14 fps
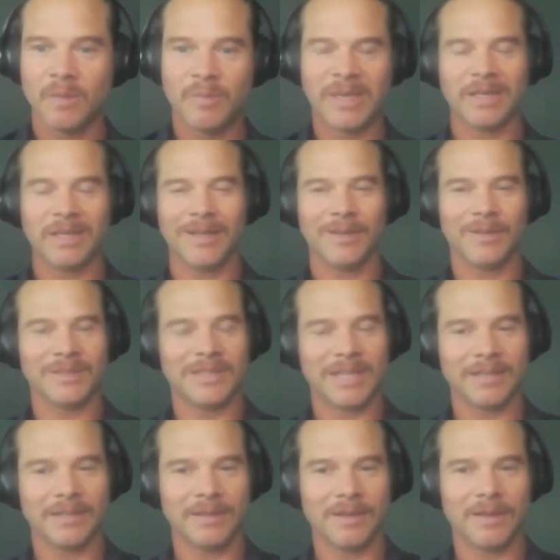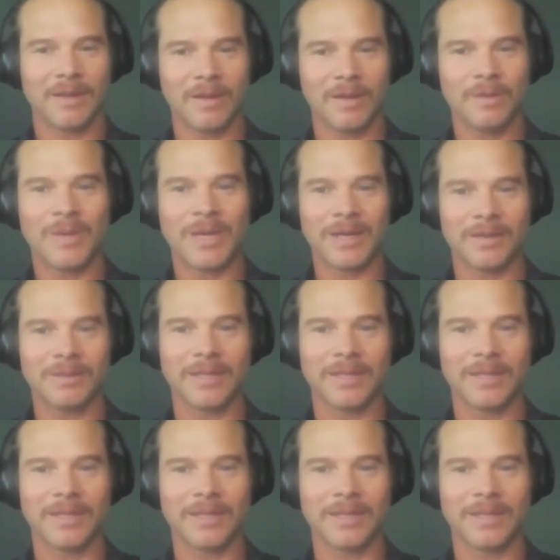but it was like, oh wow,